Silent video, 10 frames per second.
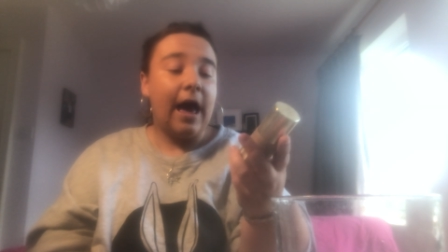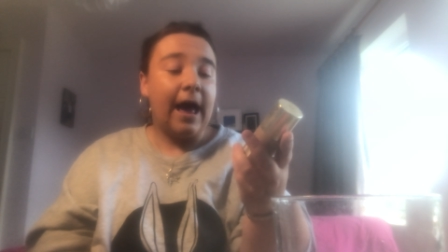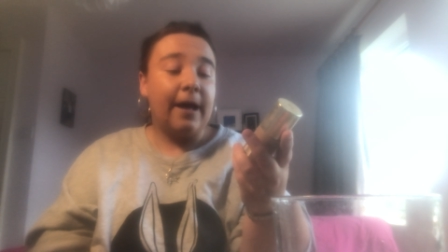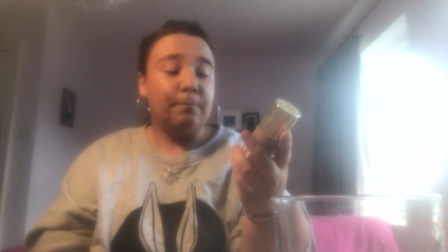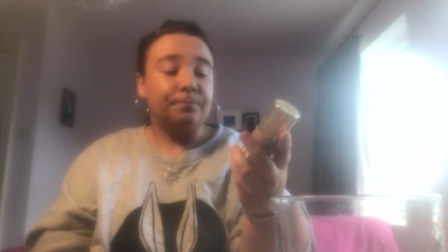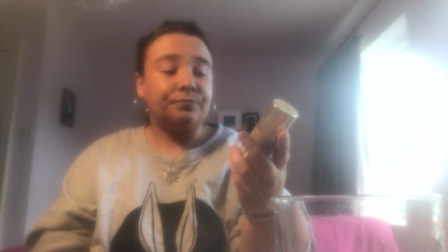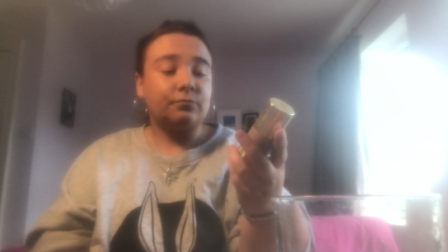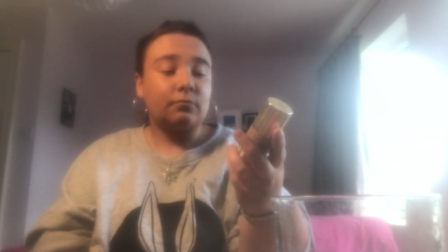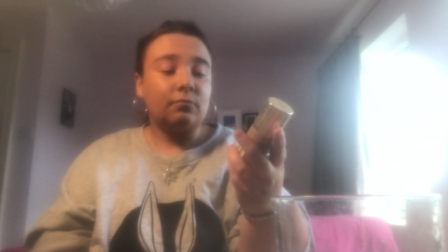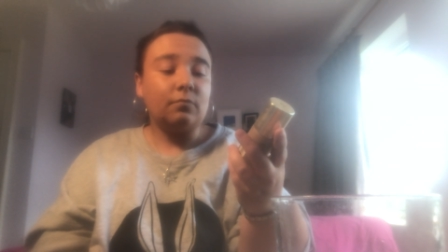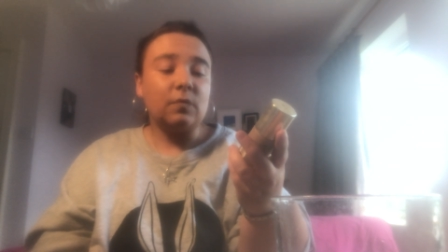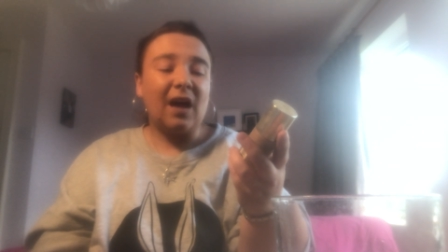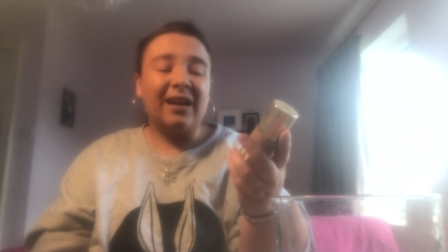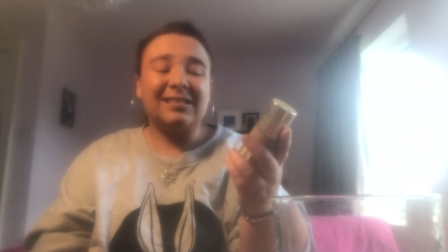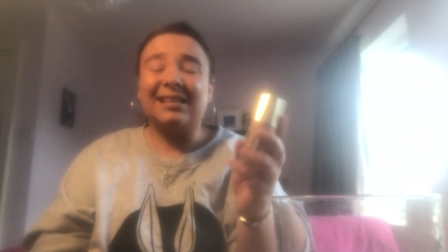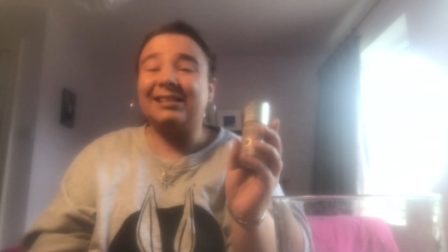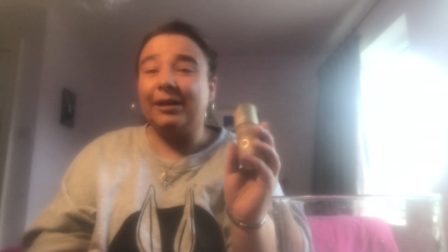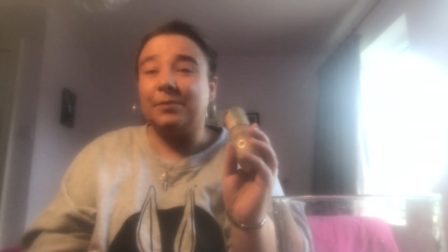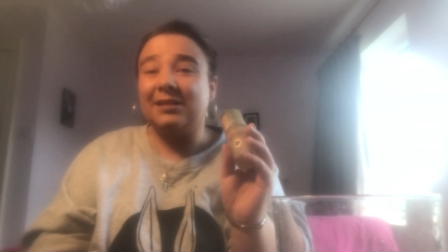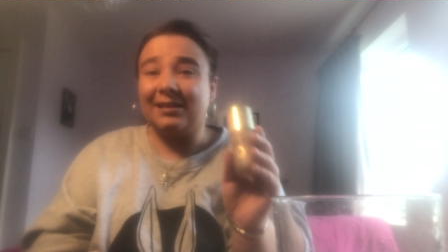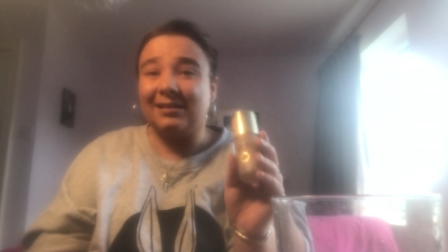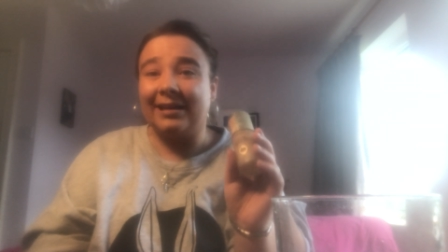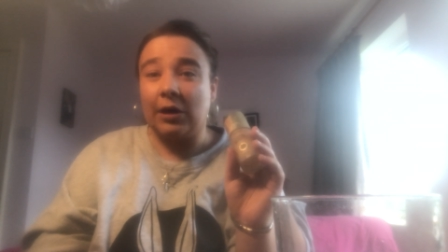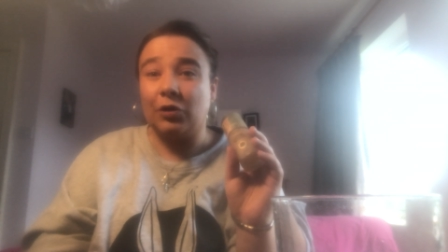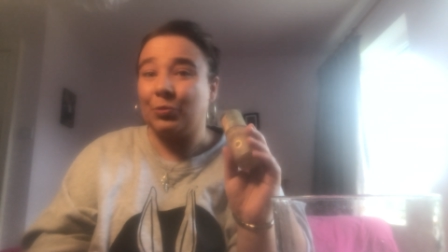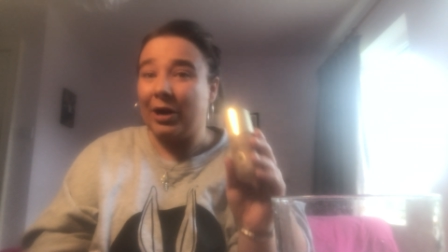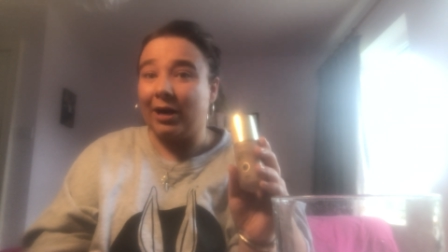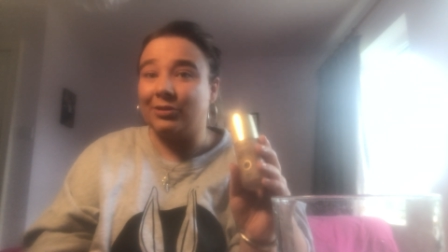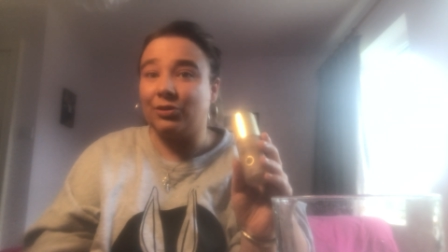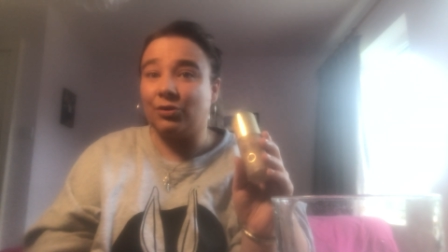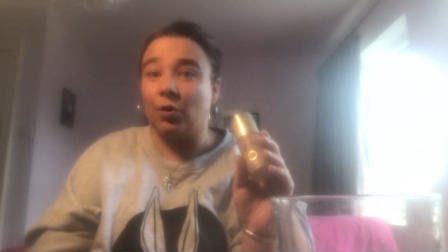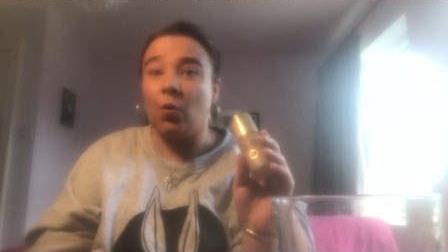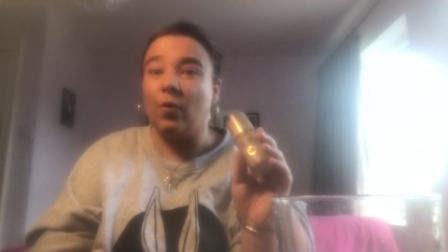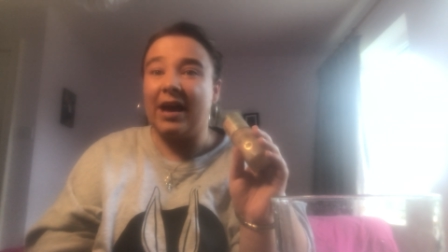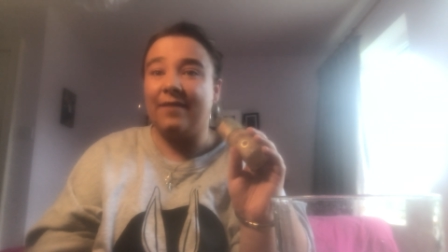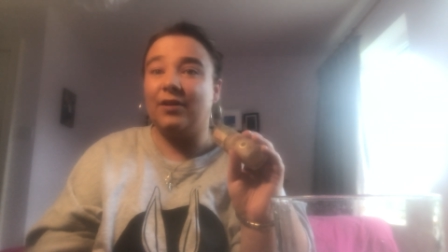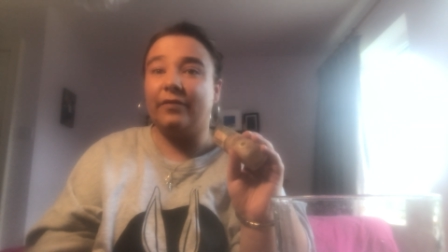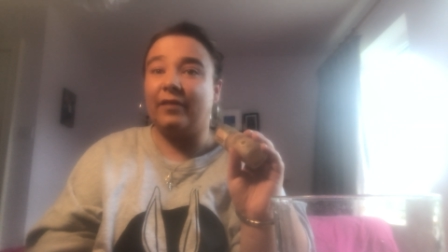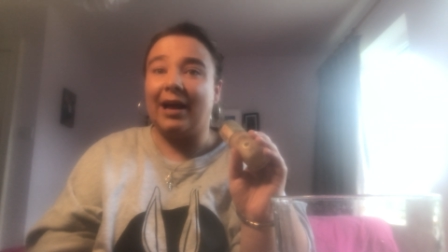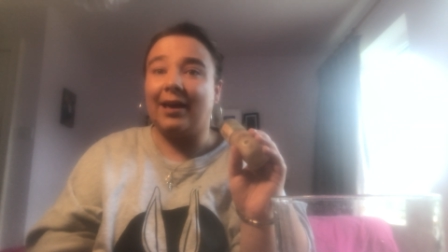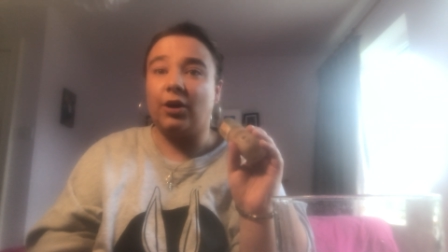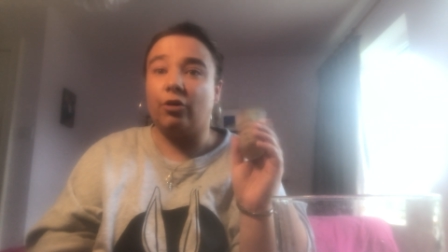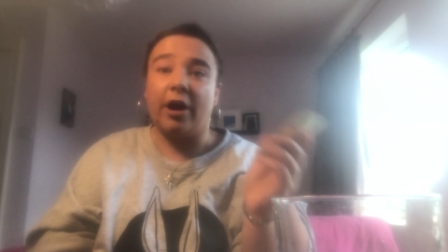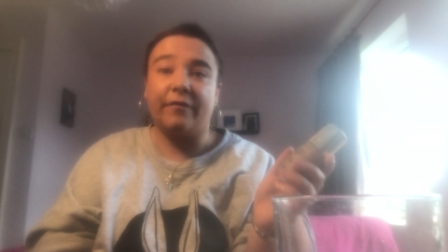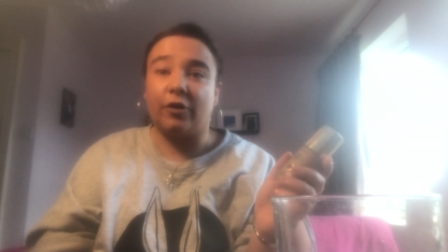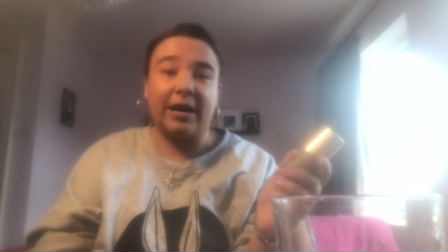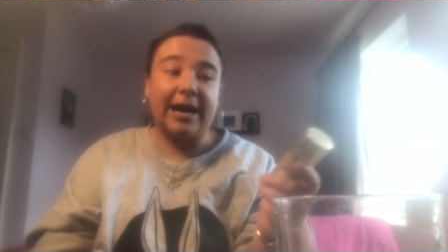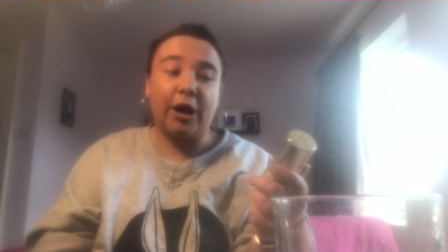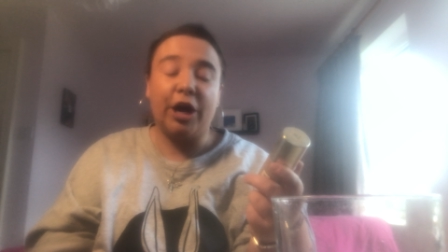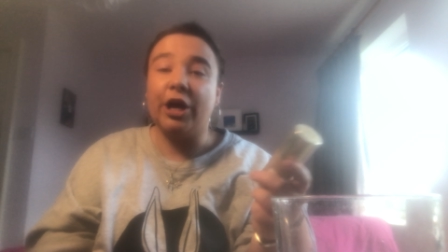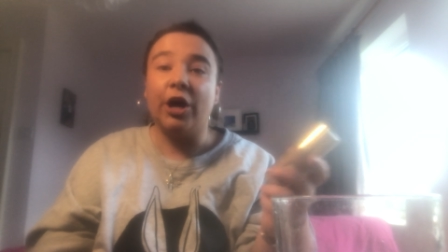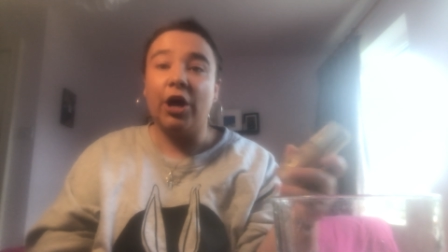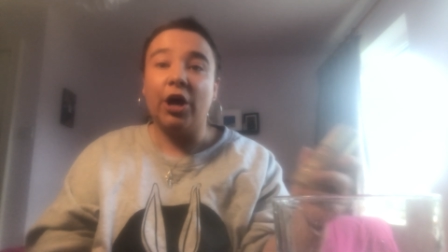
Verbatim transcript: Um, and it's actually up to 16 hours wear, so even if like you're out for a night out,